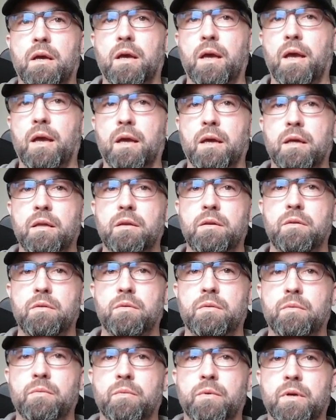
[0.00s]
And
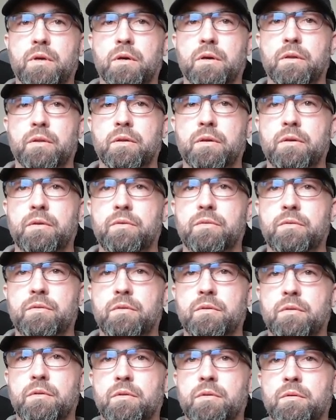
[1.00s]
we call this
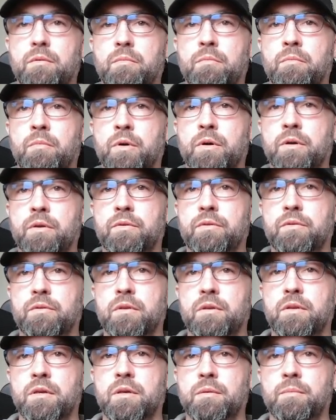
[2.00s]
books
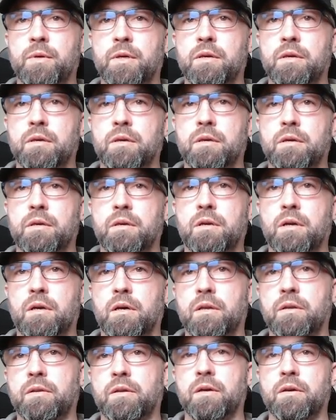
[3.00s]
DB
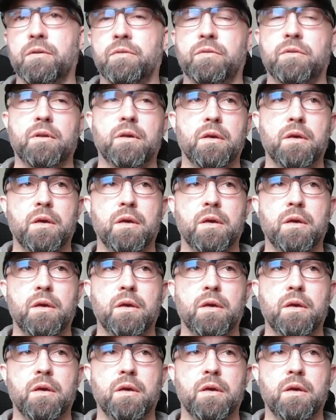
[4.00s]
context.